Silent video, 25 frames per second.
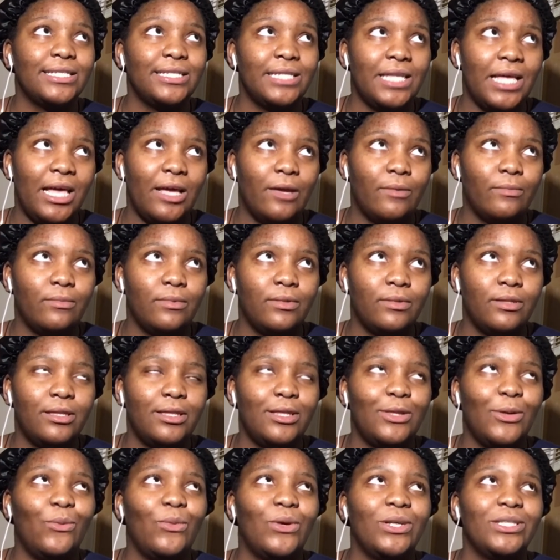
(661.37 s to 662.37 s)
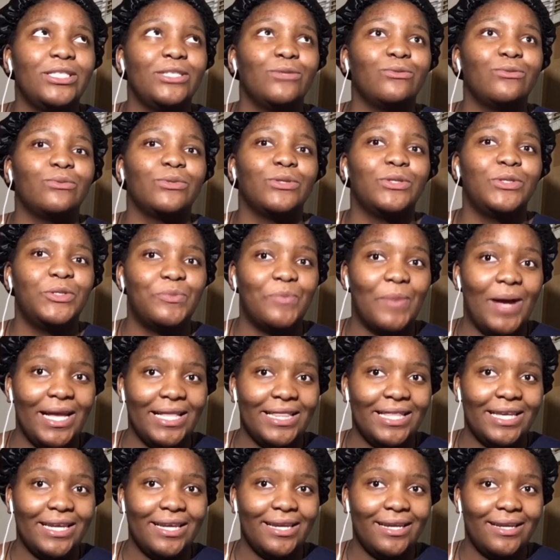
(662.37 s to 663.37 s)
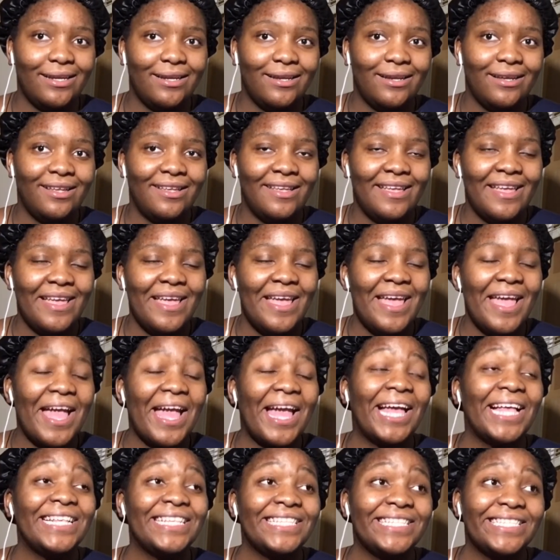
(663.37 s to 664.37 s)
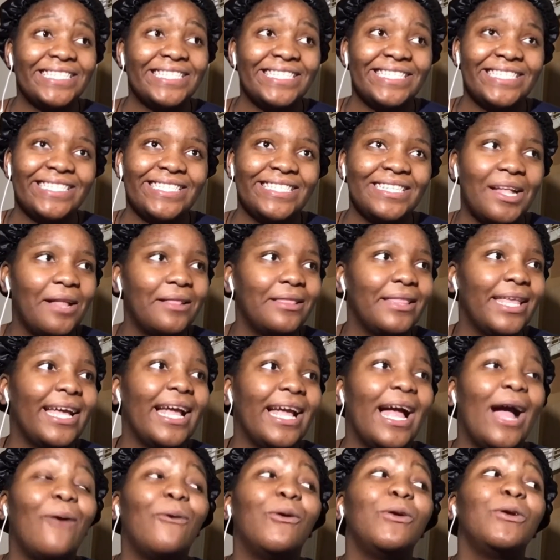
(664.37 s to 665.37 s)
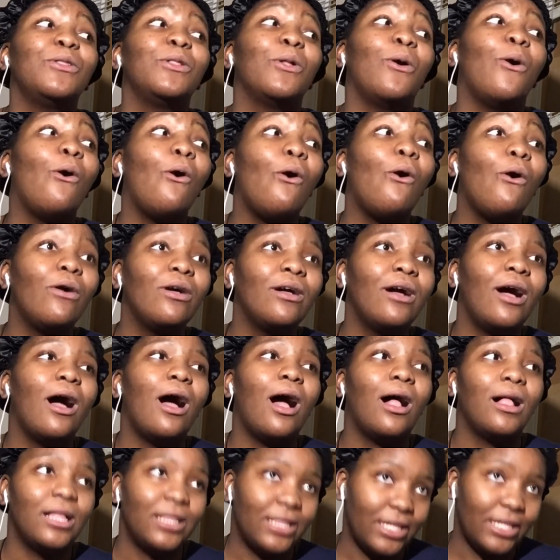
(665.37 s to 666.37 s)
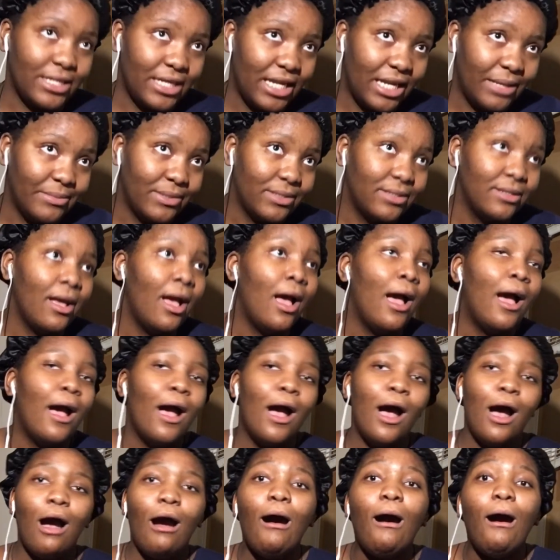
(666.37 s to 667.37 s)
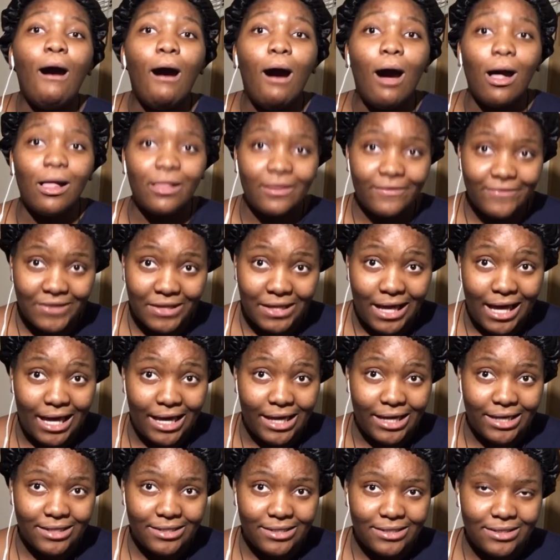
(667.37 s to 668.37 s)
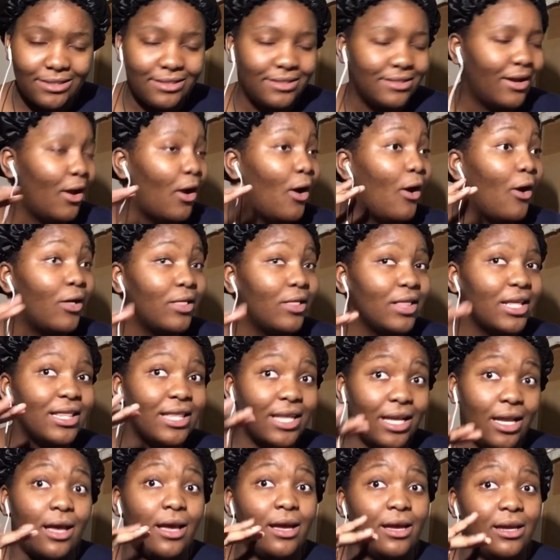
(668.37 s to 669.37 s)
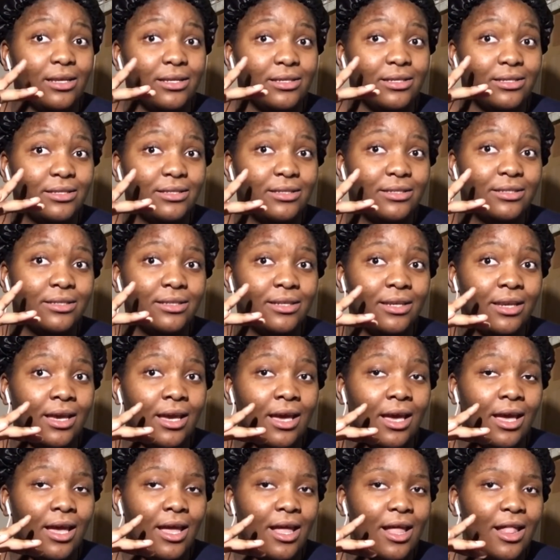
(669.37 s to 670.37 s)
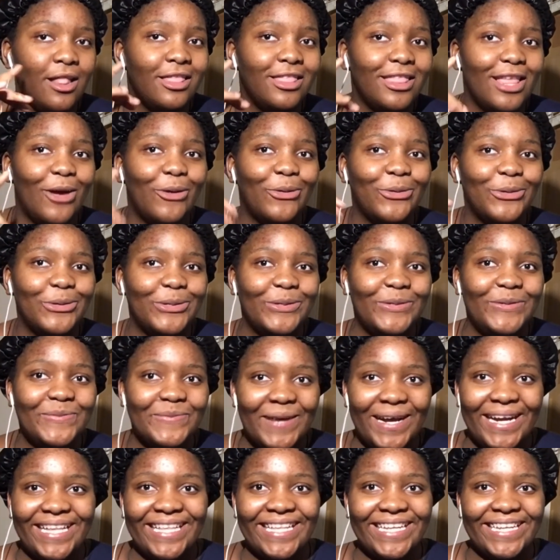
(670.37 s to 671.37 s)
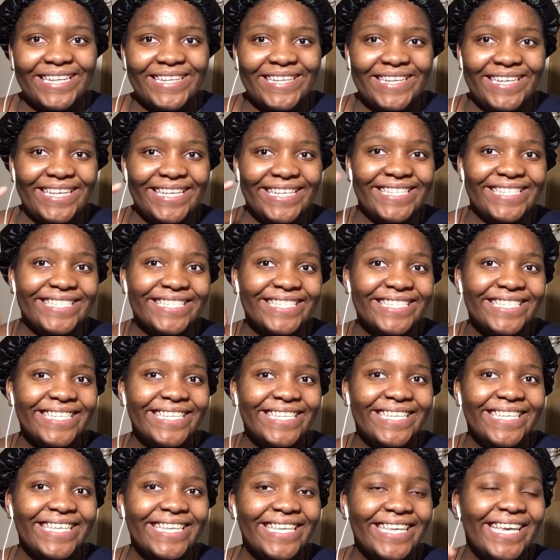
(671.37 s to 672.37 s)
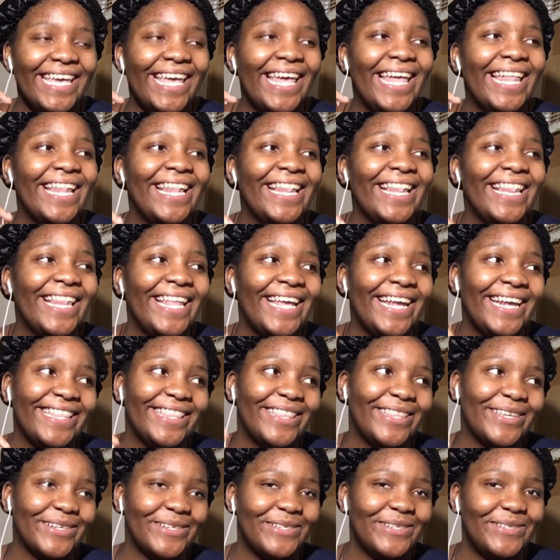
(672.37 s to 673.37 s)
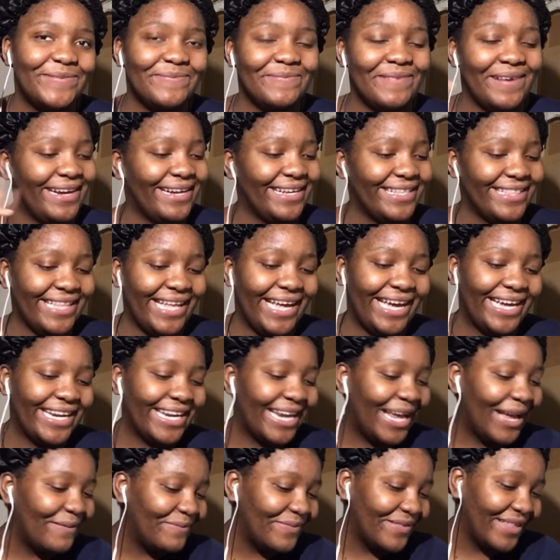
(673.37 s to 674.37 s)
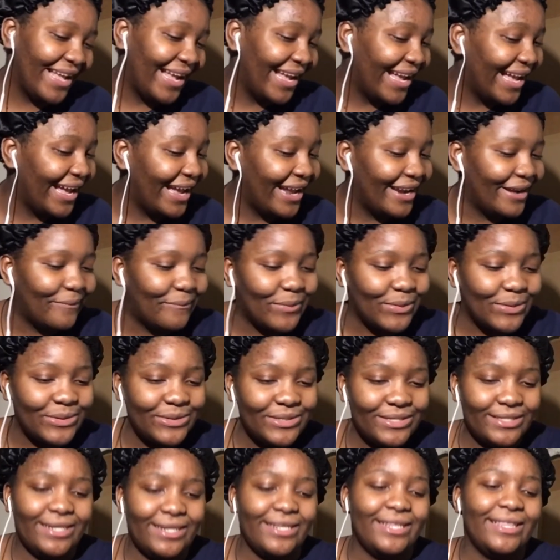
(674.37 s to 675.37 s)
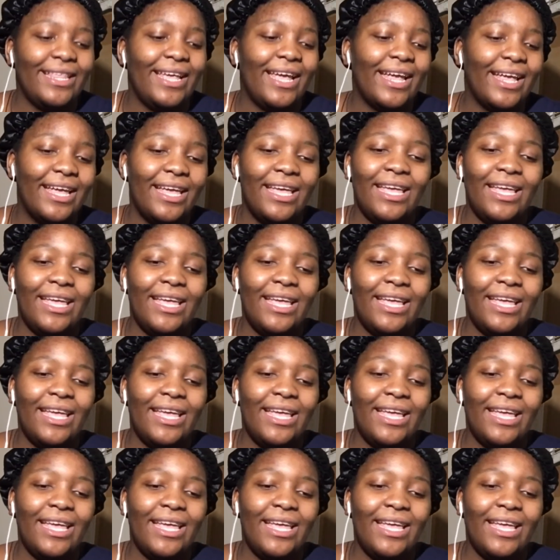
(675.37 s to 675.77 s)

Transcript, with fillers: name the ones who were smiling because like i want to know all the names all of the guys only the guys that were smiling because i like their smile a lot i'm that kind of person like